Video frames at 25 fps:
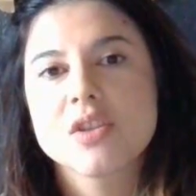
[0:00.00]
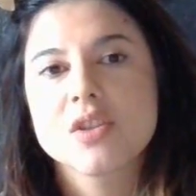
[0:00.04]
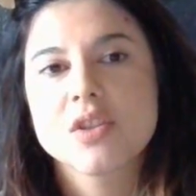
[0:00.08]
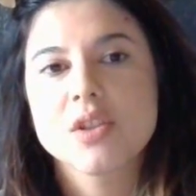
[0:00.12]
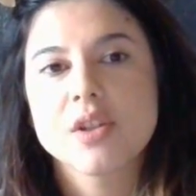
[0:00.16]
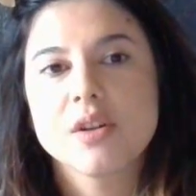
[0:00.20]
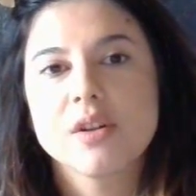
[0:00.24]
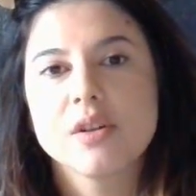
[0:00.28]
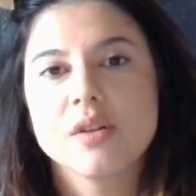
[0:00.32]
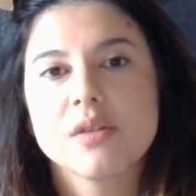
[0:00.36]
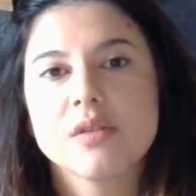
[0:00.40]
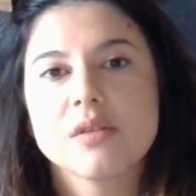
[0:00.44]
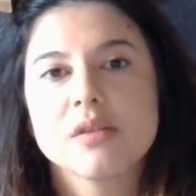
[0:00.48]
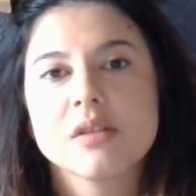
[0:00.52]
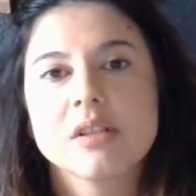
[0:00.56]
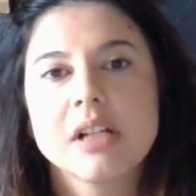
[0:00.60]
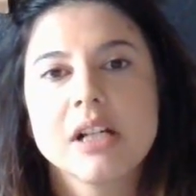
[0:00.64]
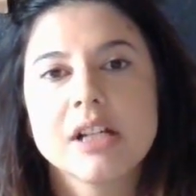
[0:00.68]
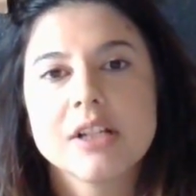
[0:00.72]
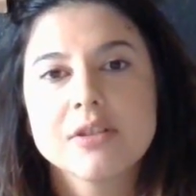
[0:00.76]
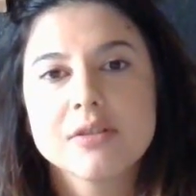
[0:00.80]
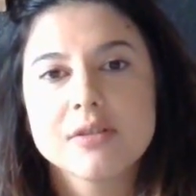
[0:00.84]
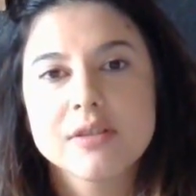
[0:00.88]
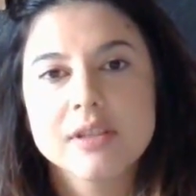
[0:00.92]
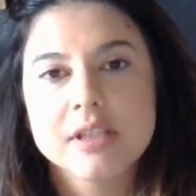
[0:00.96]
So
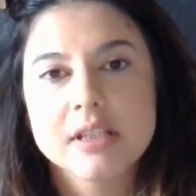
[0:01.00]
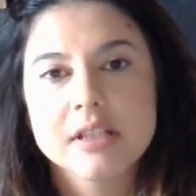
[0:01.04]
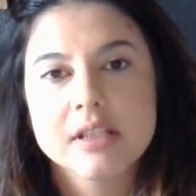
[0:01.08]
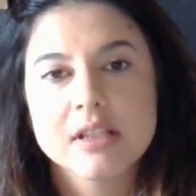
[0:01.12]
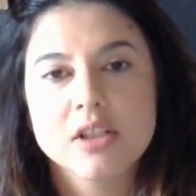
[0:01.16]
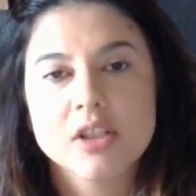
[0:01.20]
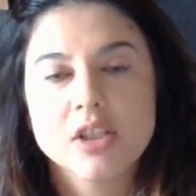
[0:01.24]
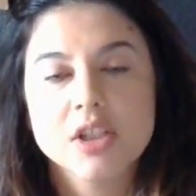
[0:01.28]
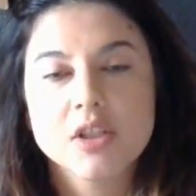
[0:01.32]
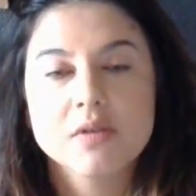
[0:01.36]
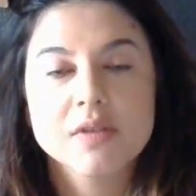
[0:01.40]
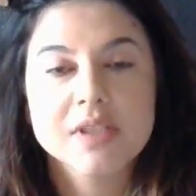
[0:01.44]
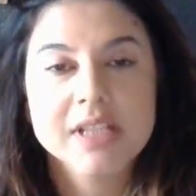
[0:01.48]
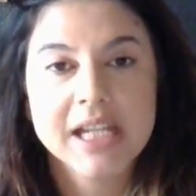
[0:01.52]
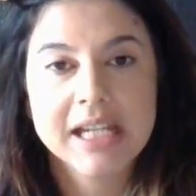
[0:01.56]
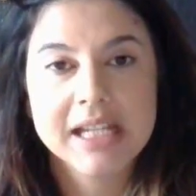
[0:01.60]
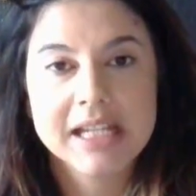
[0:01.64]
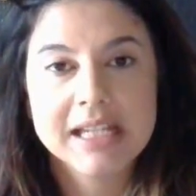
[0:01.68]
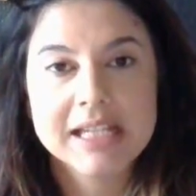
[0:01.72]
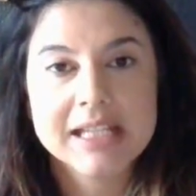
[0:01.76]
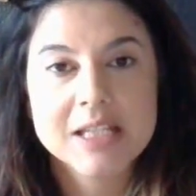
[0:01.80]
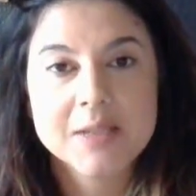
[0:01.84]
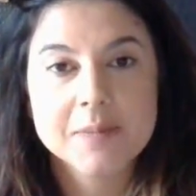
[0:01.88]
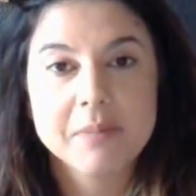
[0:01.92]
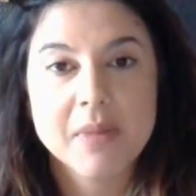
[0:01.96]
under the
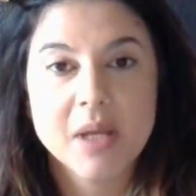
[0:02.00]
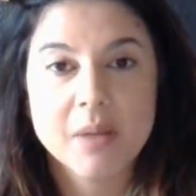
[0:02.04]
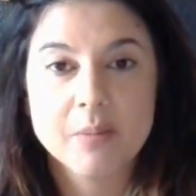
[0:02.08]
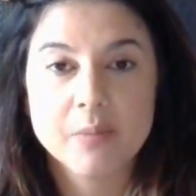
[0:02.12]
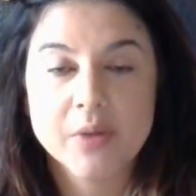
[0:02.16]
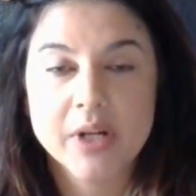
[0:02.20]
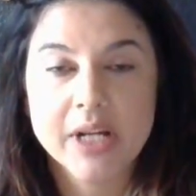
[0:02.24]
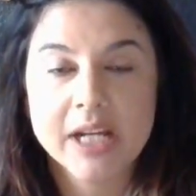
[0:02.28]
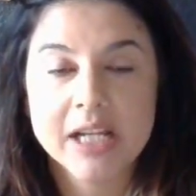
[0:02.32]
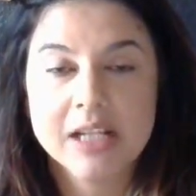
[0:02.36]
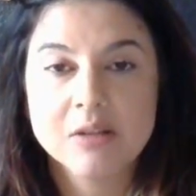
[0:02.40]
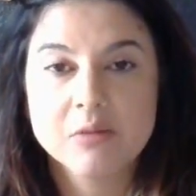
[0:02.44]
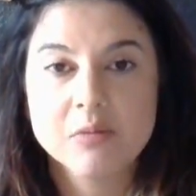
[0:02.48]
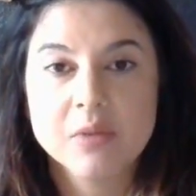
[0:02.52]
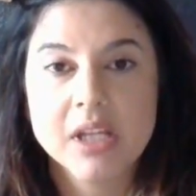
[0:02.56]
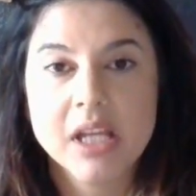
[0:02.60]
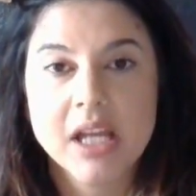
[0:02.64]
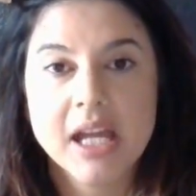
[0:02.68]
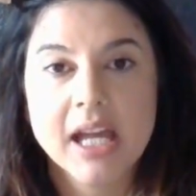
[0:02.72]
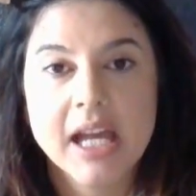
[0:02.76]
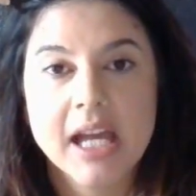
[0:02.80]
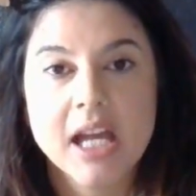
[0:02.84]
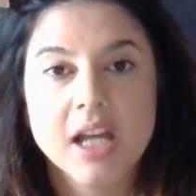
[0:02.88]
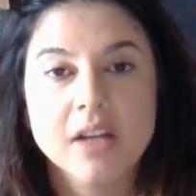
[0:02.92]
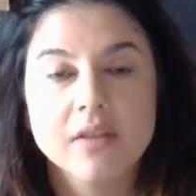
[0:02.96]
cutaneous membrane, we
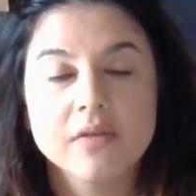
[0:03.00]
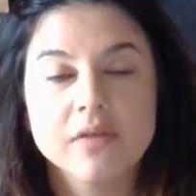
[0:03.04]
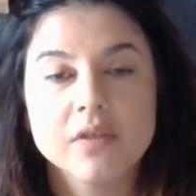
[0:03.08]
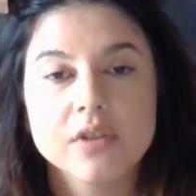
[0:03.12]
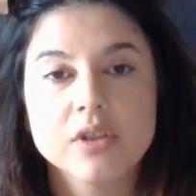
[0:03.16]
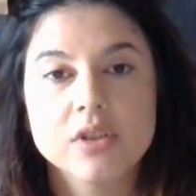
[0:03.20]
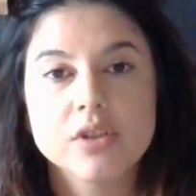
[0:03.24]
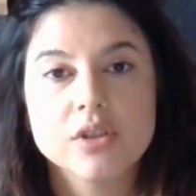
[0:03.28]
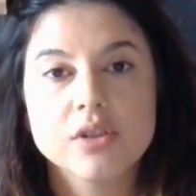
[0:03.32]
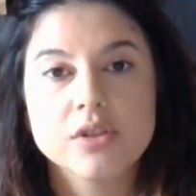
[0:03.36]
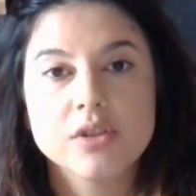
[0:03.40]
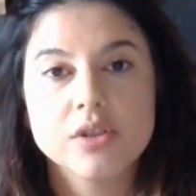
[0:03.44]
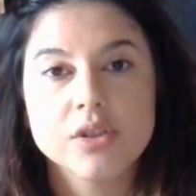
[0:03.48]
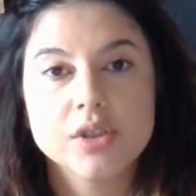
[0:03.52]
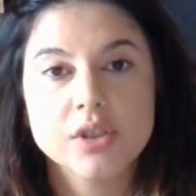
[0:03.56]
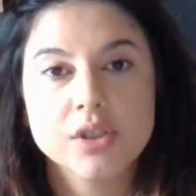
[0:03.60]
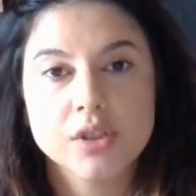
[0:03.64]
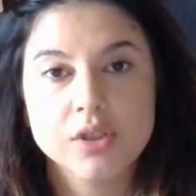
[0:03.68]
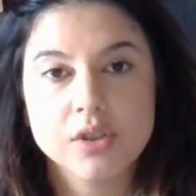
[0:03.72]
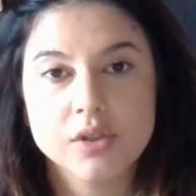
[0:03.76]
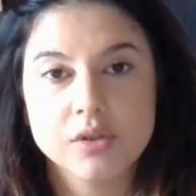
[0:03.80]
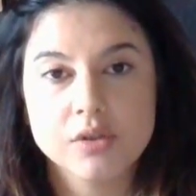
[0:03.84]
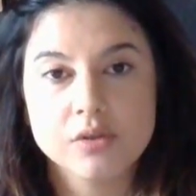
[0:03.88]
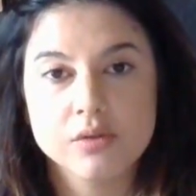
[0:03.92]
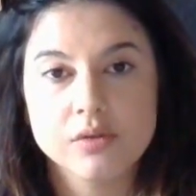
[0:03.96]
have
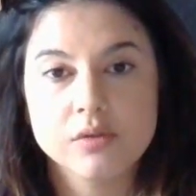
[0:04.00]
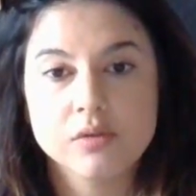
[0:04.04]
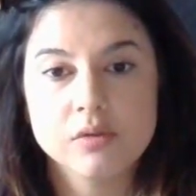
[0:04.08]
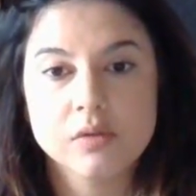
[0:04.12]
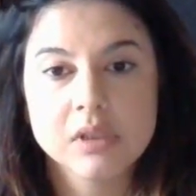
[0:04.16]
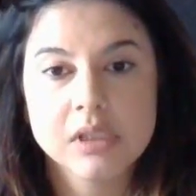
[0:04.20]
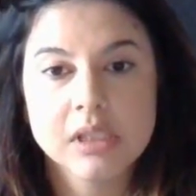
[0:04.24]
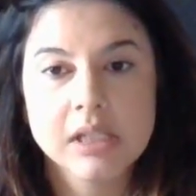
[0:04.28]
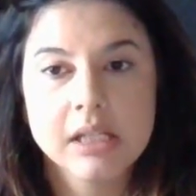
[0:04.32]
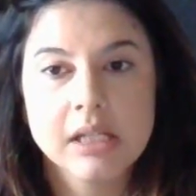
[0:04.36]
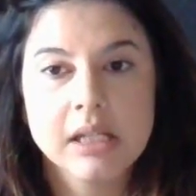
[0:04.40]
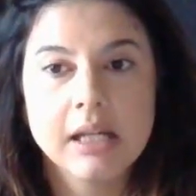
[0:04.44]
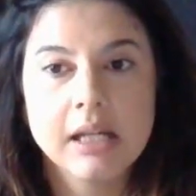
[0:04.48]
two